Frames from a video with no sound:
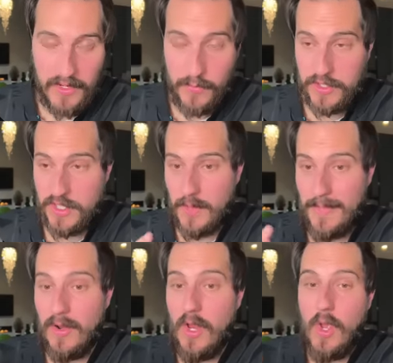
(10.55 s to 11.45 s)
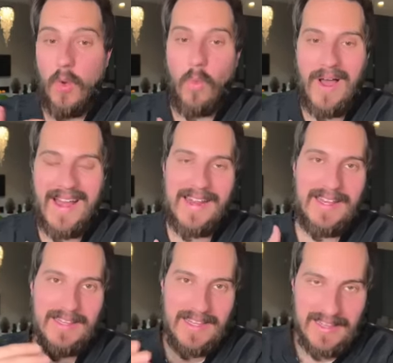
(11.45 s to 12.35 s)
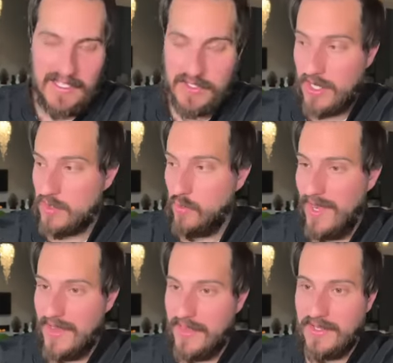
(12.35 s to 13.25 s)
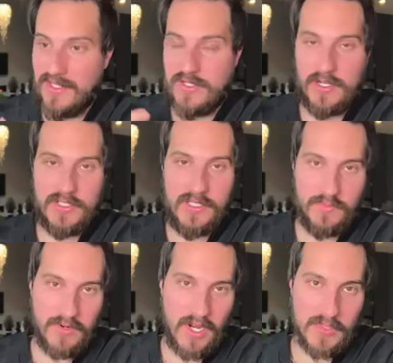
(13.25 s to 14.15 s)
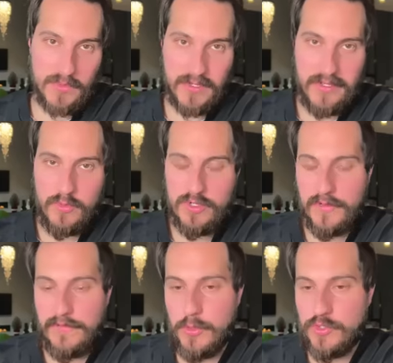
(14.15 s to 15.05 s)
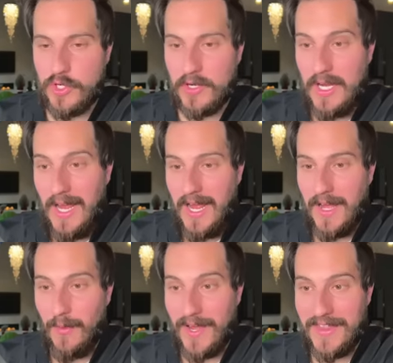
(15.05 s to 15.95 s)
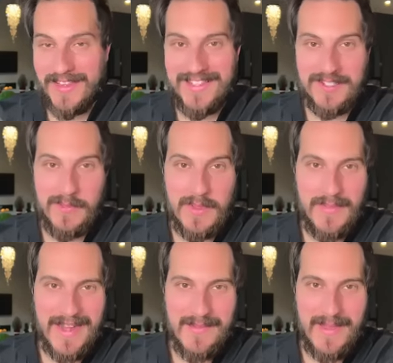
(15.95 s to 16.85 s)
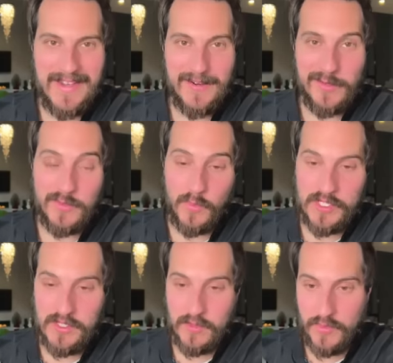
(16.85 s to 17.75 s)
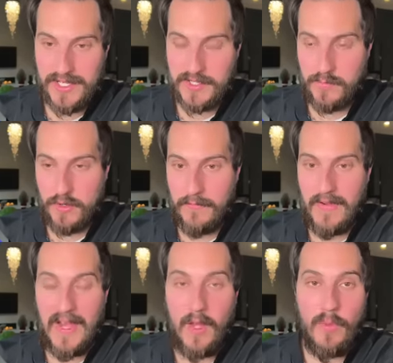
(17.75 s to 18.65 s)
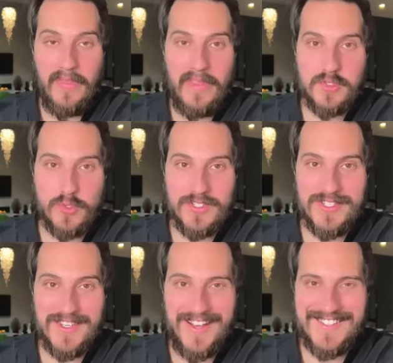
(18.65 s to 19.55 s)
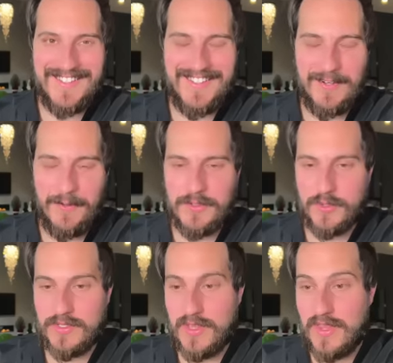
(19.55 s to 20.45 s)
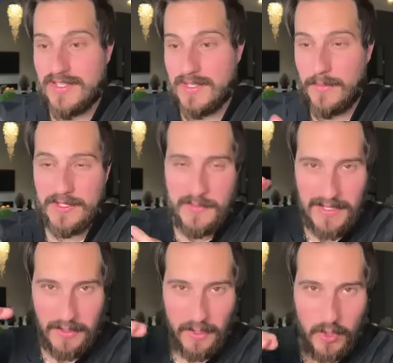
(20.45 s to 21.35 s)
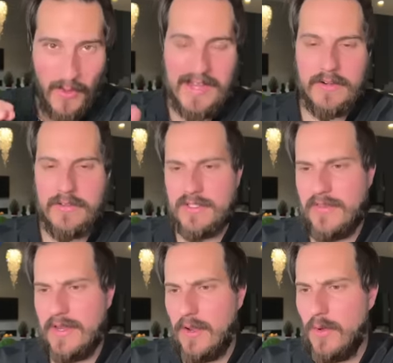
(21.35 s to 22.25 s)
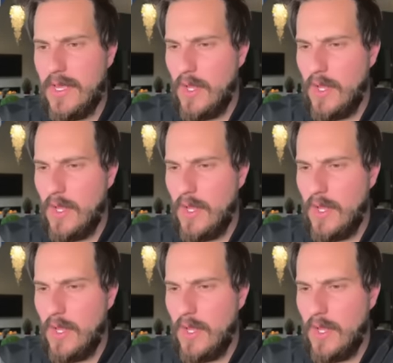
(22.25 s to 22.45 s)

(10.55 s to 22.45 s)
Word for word: And we're going to talk about why I like these stocks, why I think these stocks can prosper huge in the future, why I think these could be money makers, what's the risk profile with these sorts of stocks, and all those sorts of things. I'm going to speak a little quieter in this video.